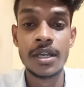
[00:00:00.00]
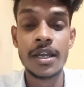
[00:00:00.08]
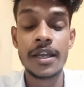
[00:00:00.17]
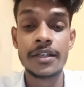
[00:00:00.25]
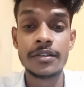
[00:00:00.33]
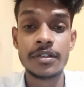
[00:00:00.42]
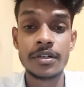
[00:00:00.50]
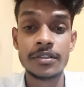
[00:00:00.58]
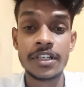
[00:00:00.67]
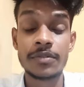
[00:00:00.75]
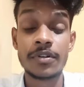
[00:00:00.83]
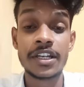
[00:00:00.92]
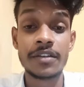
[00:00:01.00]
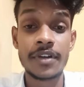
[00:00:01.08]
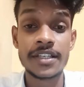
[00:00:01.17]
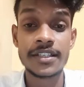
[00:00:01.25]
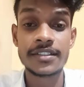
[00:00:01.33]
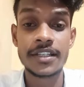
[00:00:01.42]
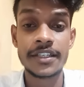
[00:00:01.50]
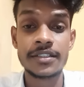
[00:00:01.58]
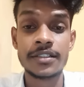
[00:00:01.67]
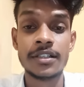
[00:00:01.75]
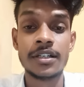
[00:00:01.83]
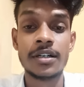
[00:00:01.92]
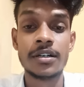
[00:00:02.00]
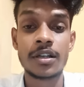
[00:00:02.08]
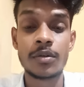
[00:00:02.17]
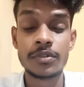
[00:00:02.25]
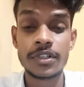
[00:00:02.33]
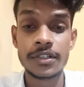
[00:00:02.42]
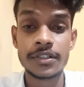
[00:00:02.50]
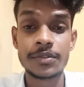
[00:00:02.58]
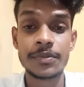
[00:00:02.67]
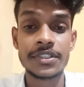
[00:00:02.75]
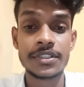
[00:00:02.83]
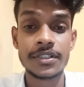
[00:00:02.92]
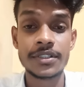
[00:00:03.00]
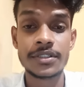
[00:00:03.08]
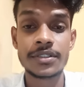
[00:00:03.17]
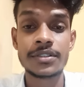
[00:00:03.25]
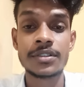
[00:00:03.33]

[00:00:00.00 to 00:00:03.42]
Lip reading: and network devices like routers, switches,